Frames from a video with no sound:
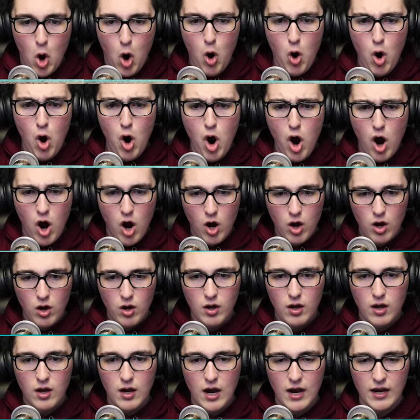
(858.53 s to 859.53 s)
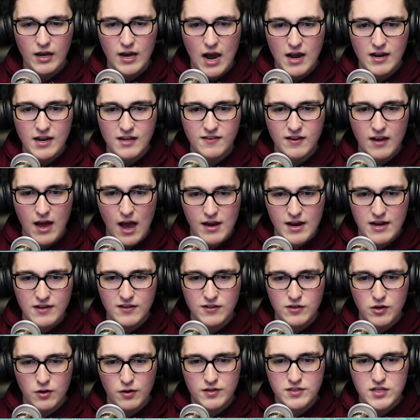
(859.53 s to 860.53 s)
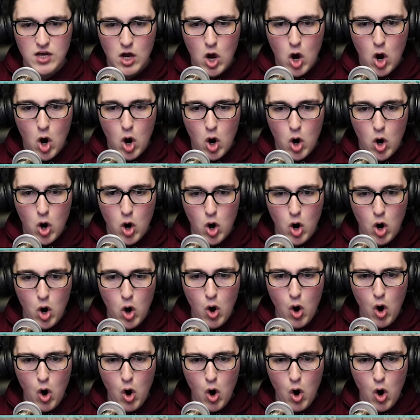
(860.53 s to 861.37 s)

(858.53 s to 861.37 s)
Oh! I, I need to I need to do this. Oh!